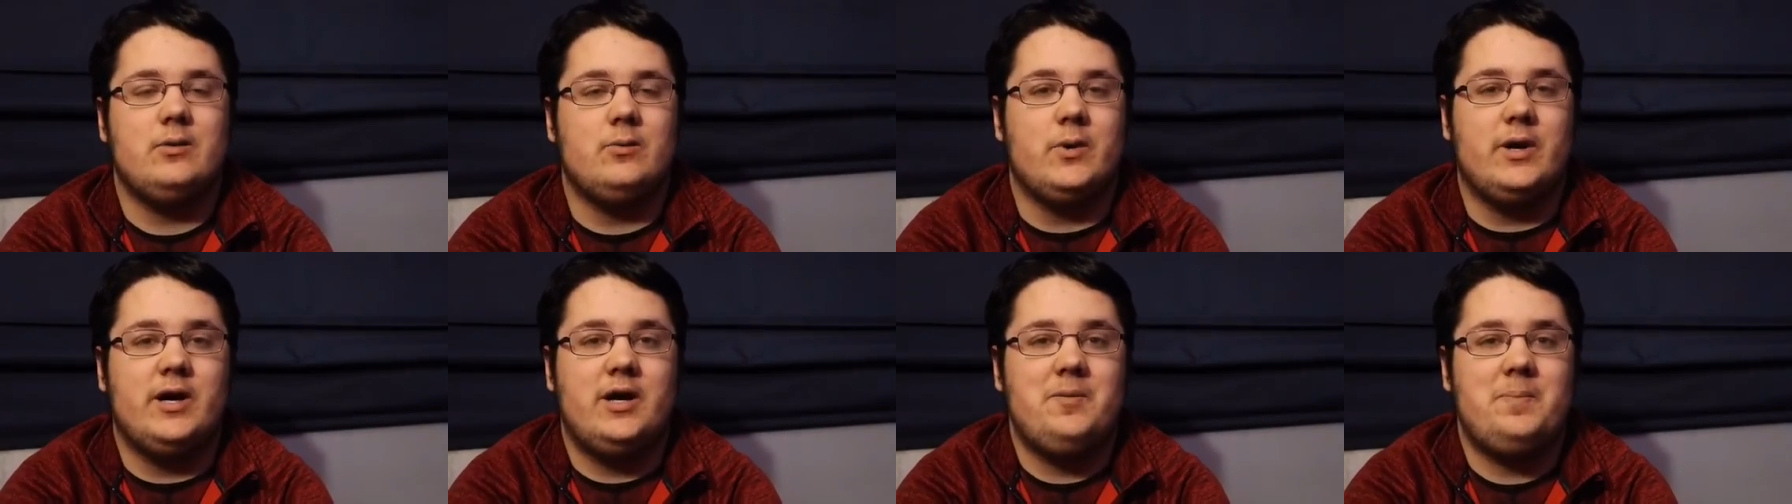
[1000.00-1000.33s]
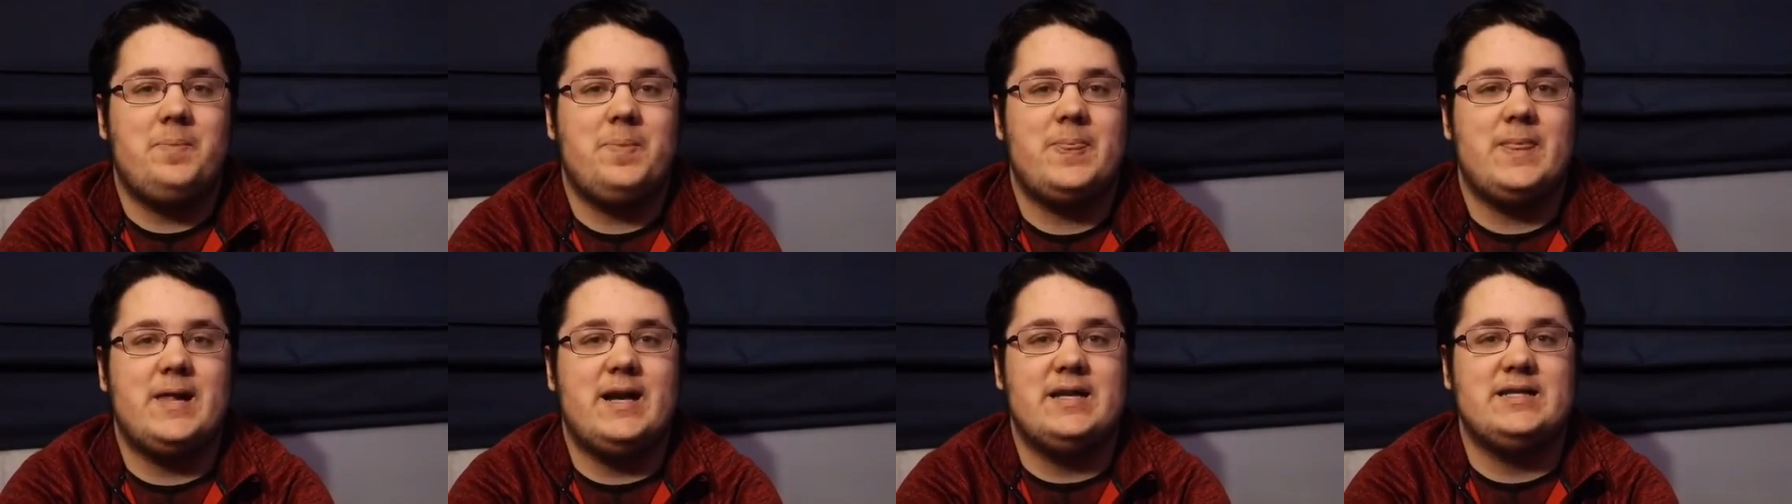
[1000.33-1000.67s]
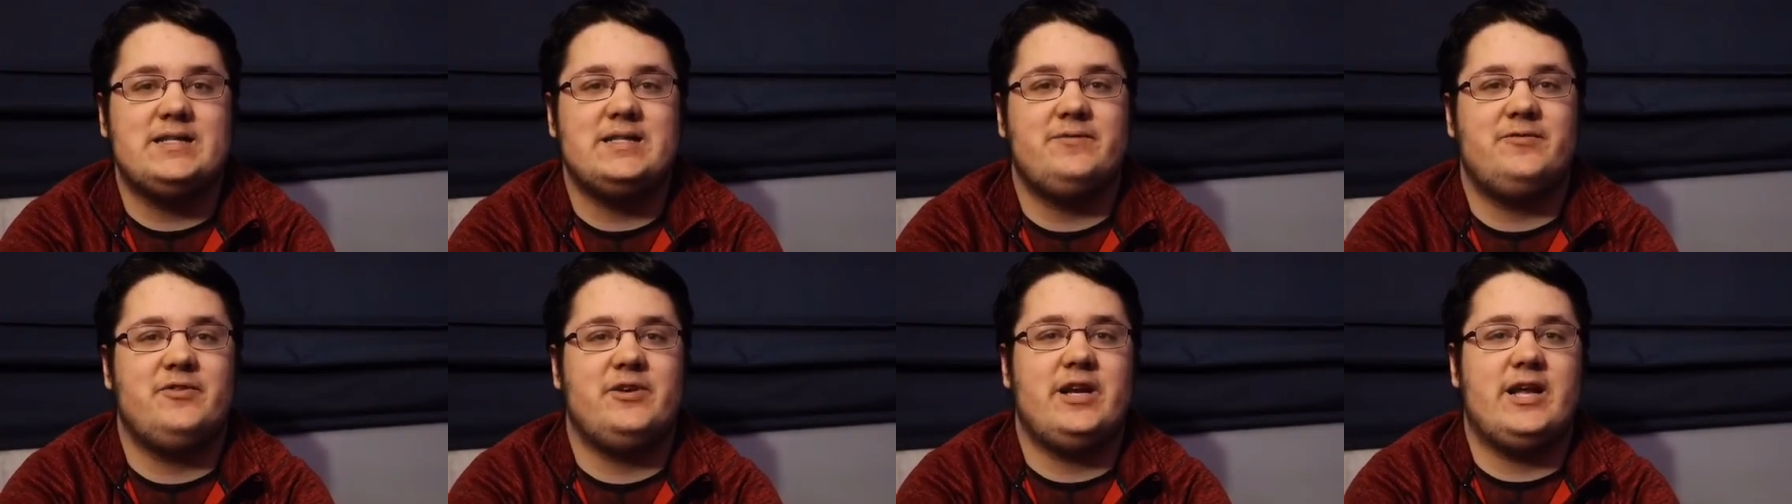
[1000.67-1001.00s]
Well, that
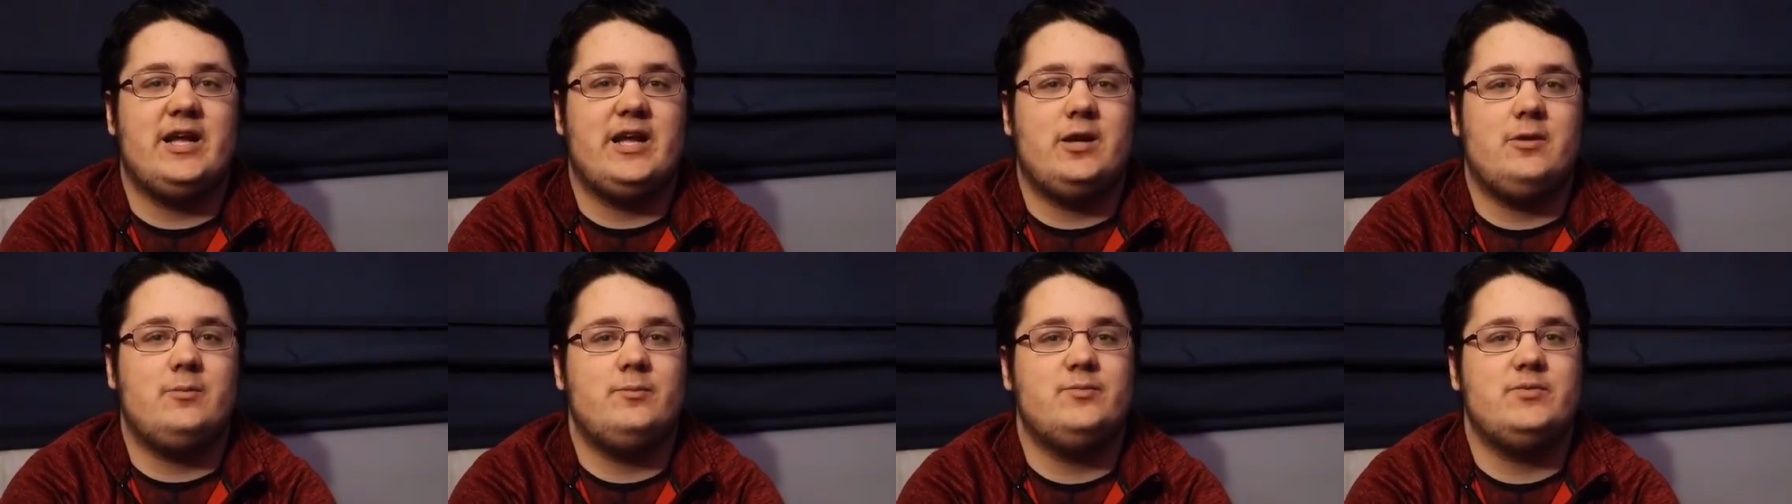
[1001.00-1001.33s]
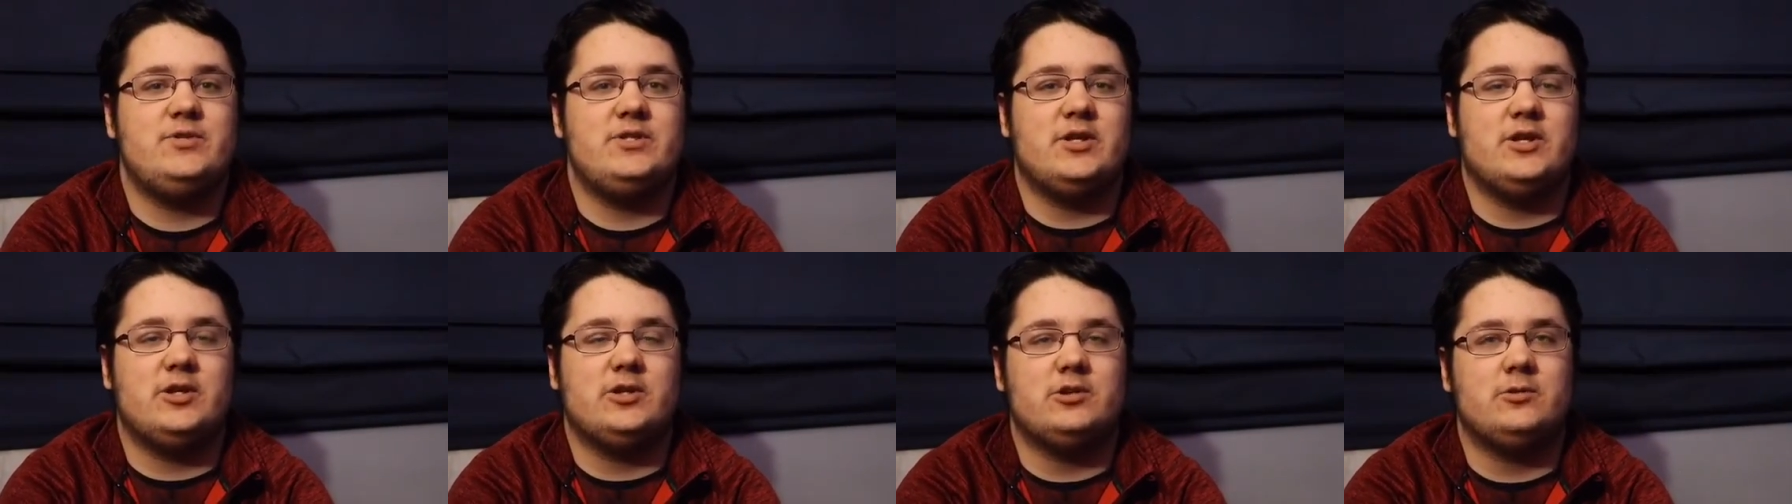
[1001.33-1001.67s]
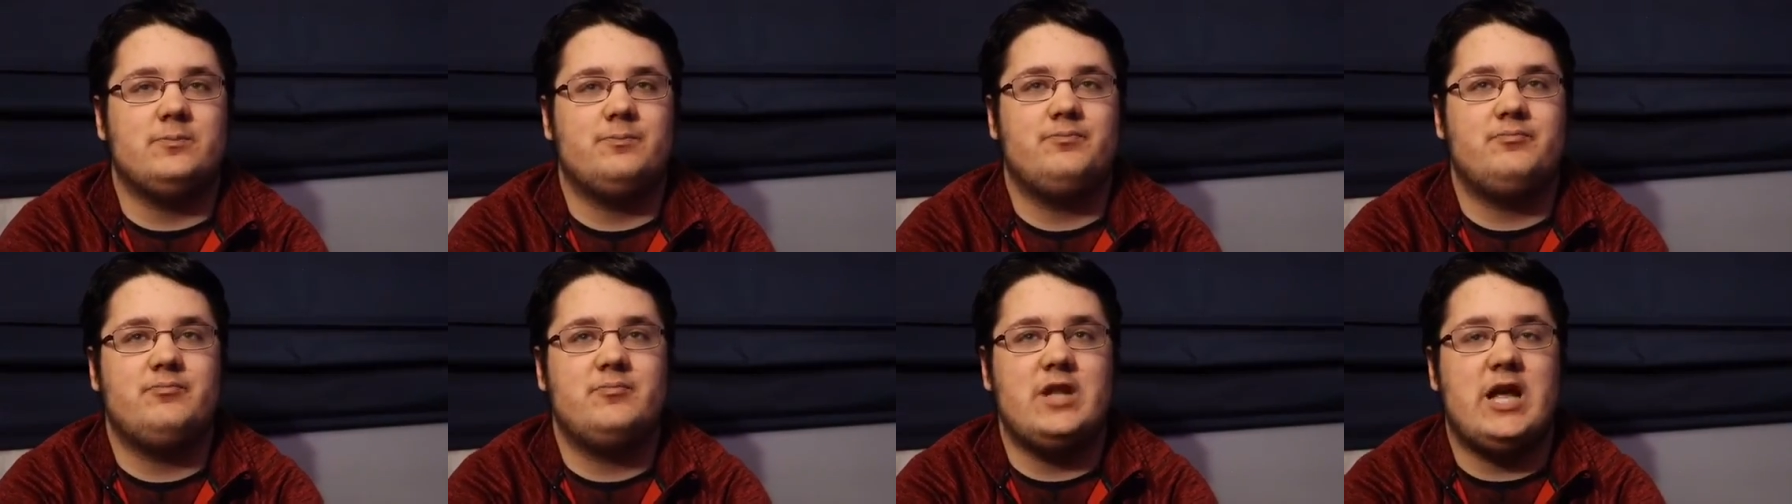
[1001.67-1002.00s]
is it for now,
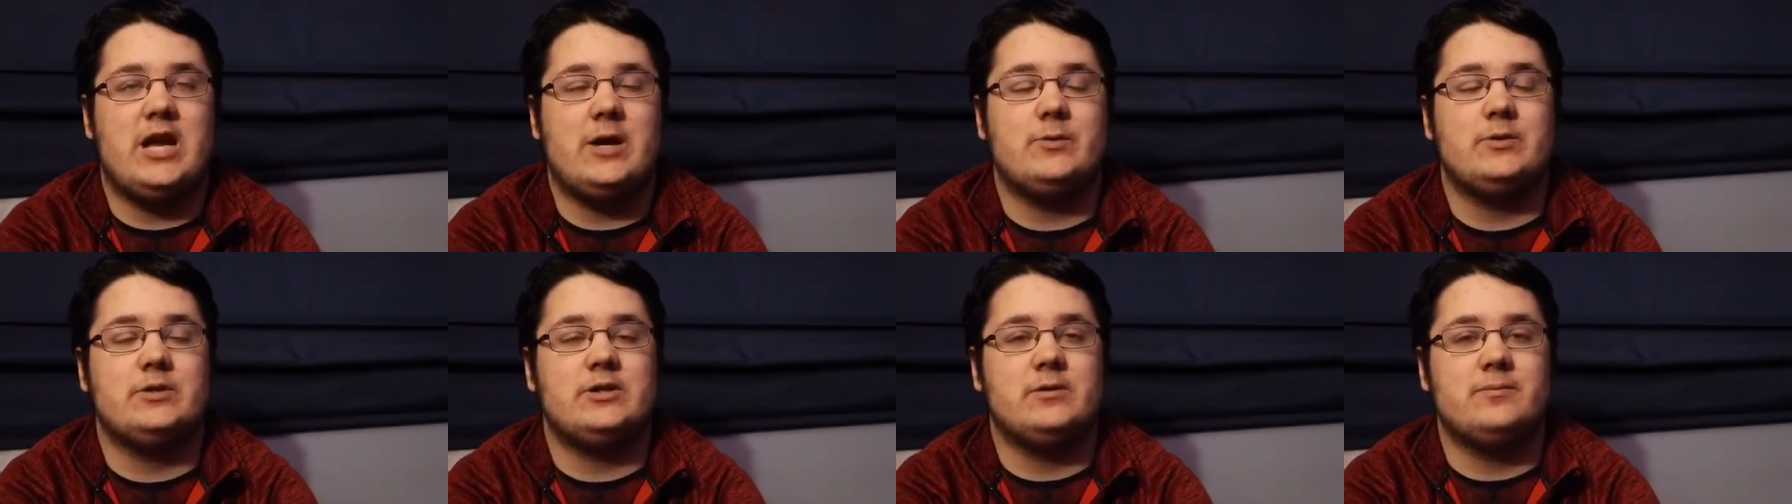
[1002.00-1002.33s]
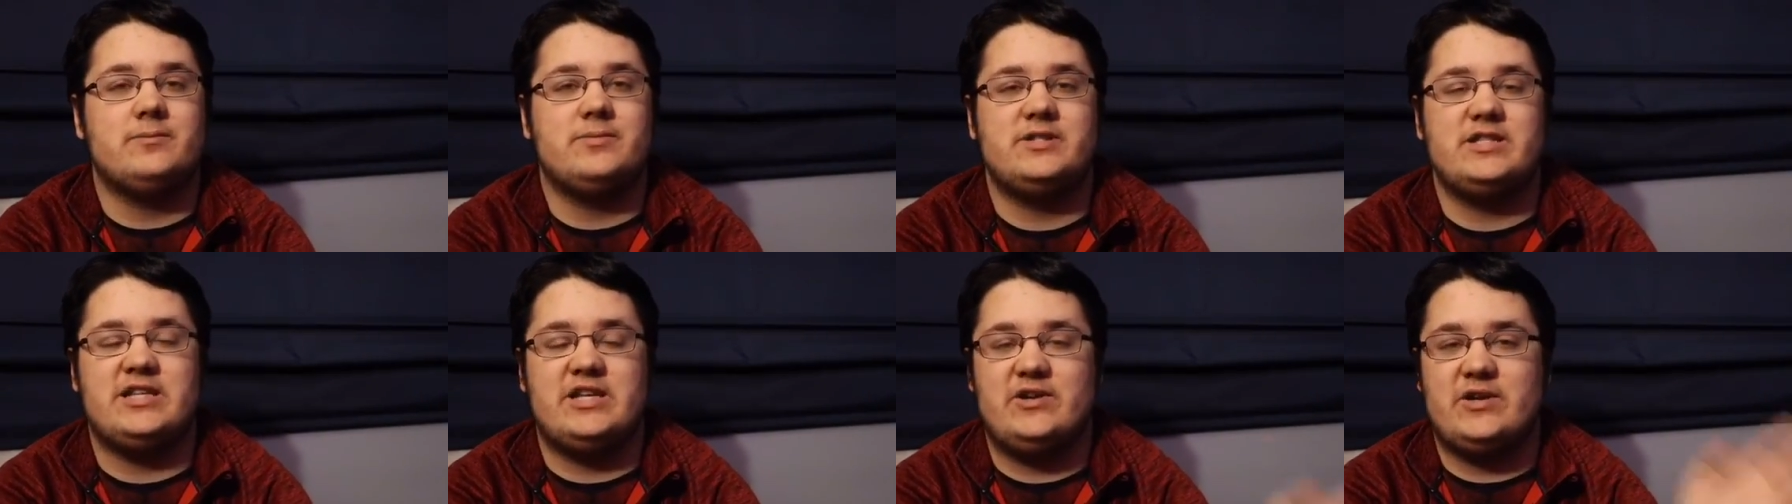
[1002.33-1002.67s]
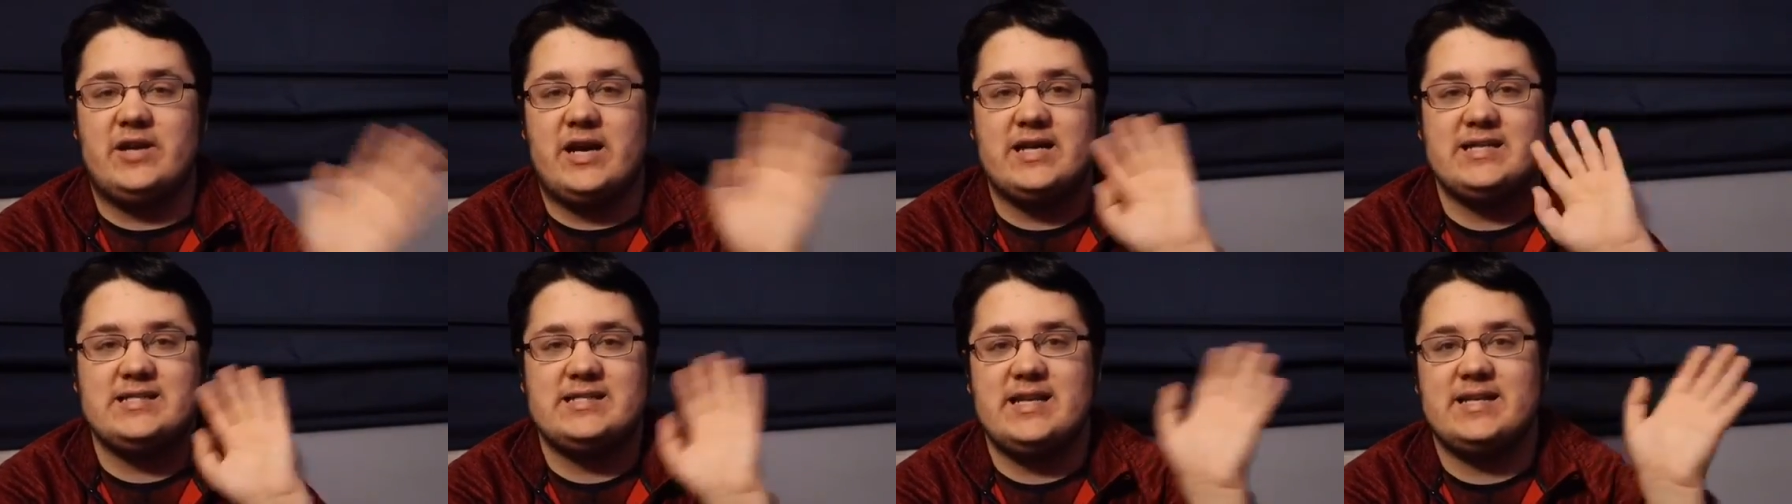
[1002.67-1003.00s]
so I will see you
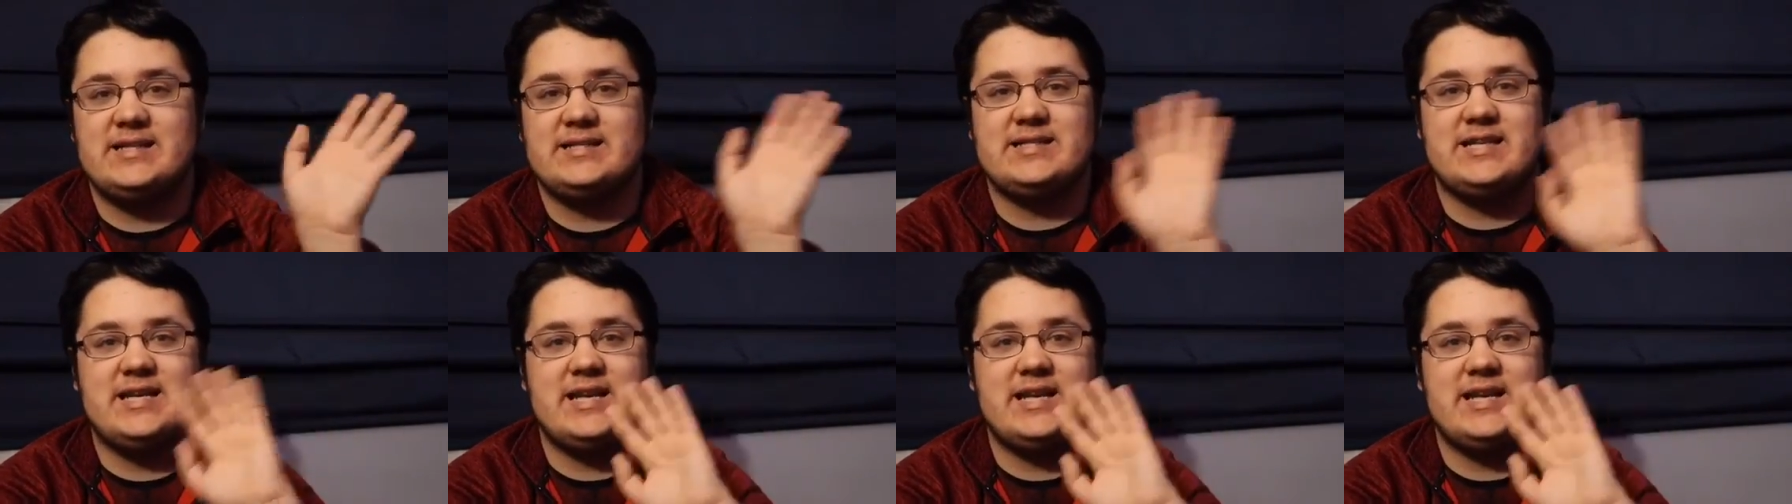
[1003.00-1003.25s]
guys next